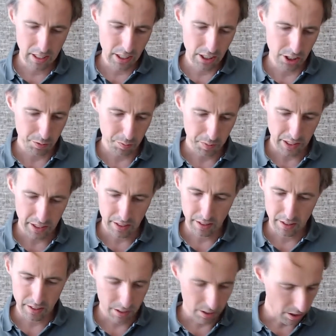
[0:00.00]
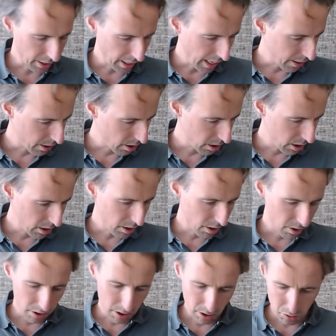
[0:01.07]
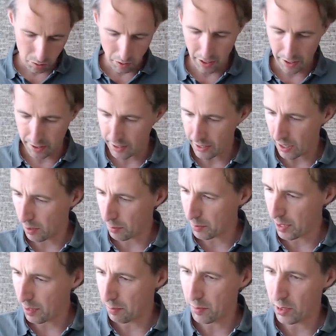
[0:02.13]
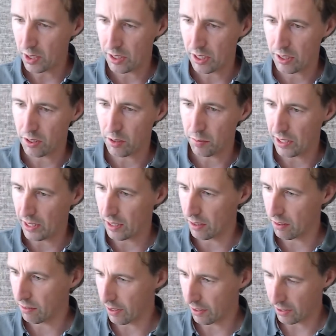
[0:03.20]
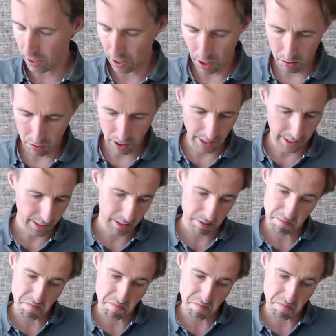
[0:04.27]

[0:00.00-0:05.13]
spin not at the 3200 RPM, but at something very low, like,